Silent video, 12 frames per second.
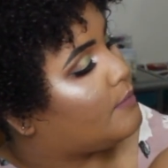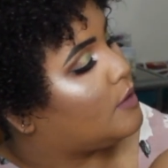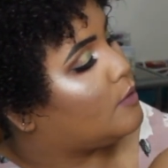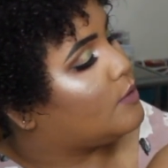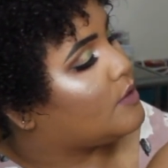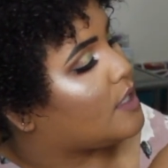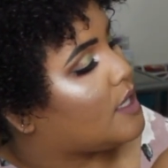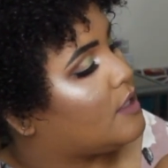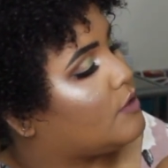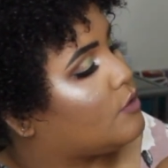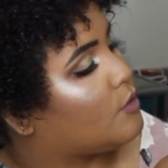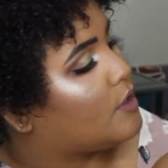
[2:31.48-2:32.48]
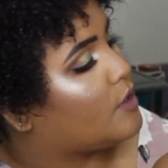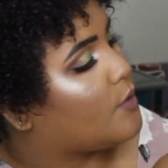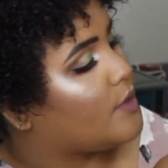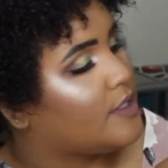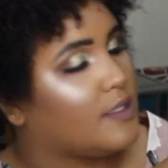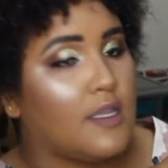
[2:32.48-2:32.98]
blues and
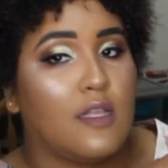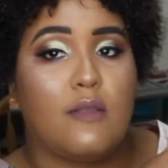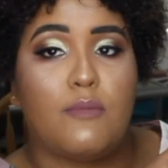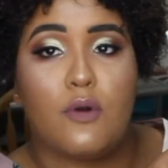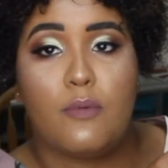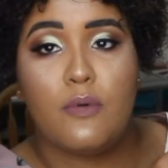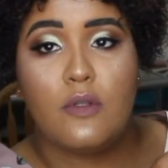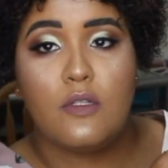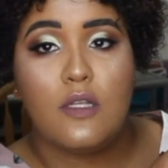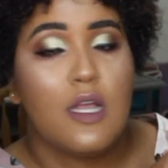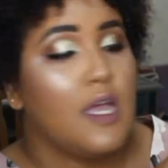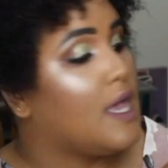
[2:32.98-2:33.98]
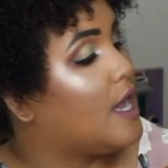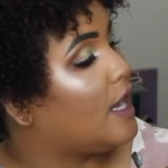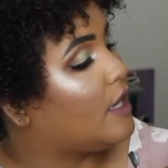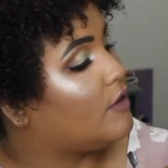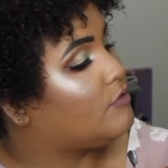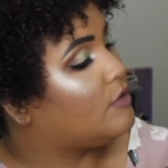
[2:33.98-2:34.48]
turquoise and the purple.
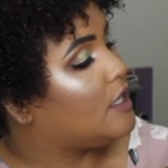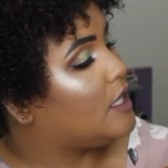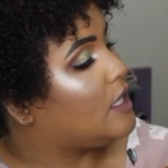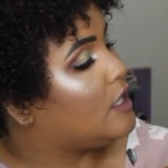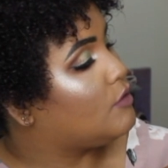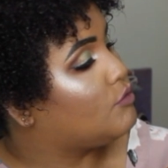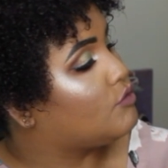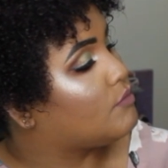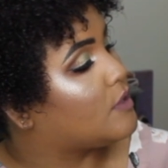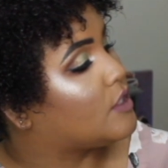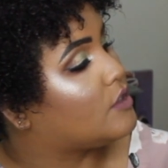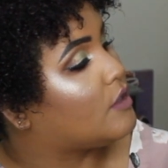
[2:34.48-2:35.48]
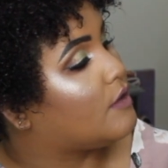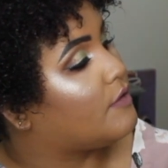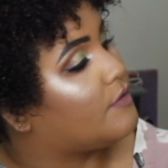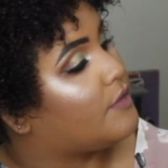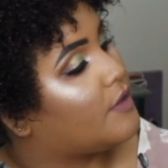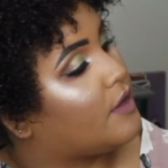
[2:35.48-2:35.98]
I don't really use much
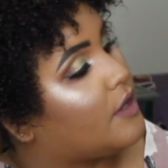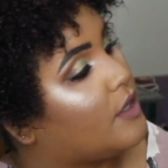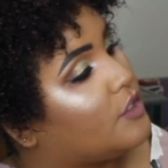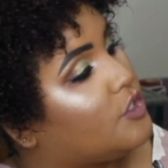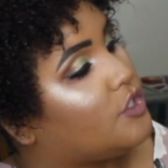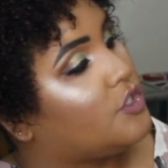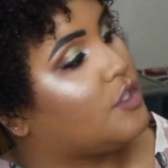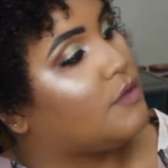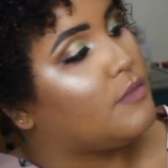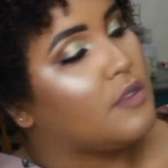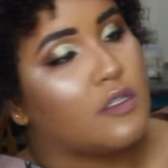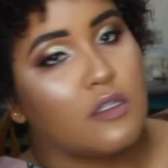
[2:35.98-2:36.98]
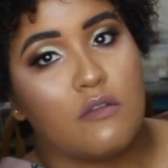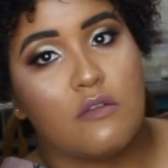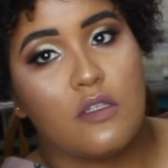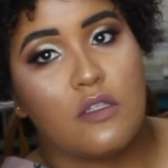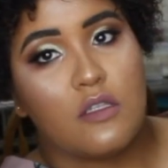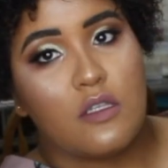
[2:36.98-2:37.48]
of the shimmers that you
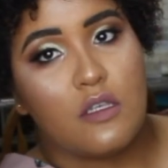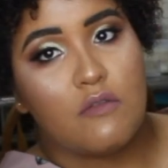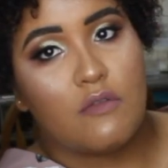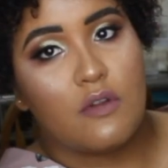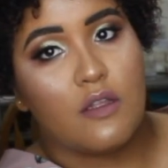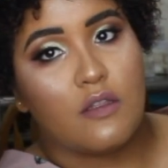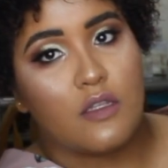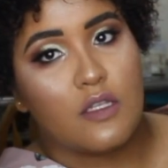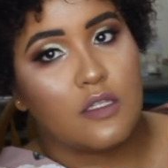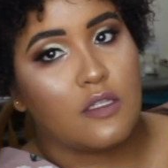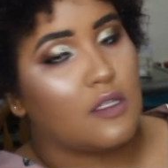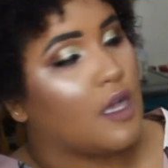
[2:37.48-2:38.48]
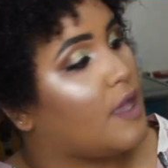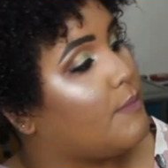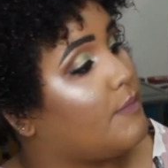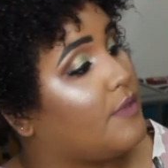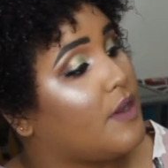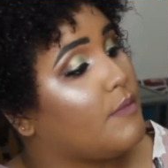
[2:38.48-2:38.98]
can see on this
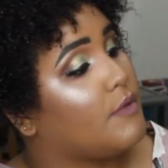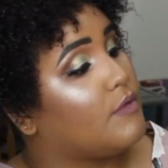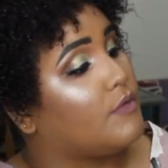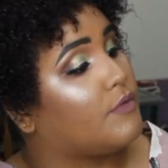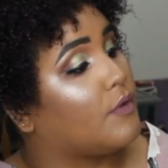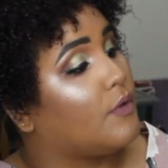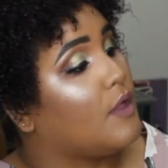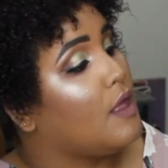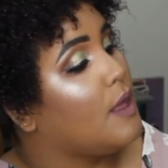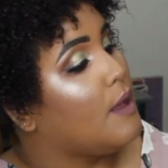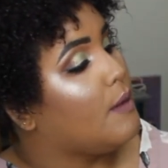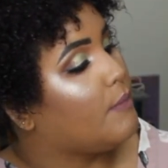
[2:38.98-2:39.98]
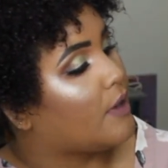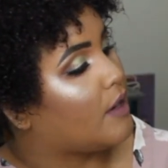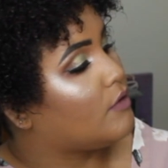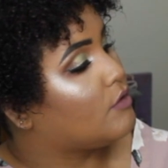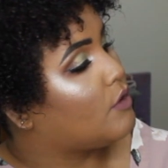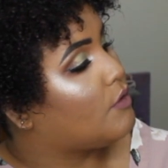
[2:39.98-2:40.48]
side. They're beautiful, but
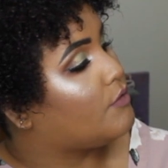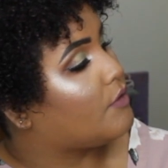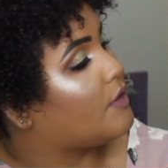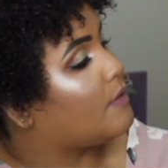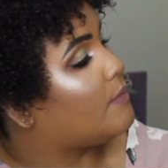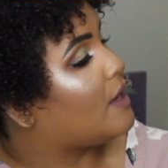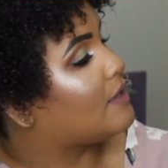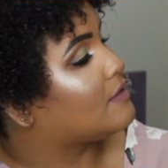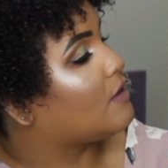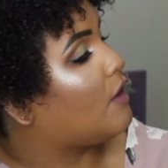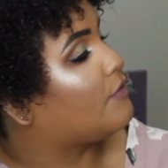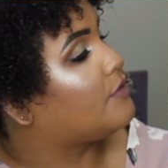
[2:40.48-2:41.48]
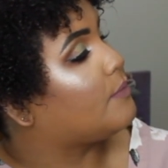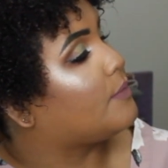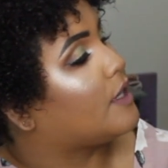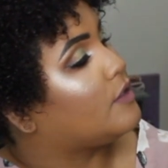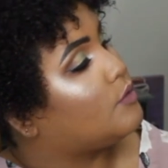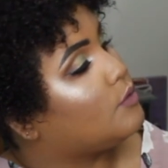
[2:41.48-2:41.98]
I don't go for them as often. But I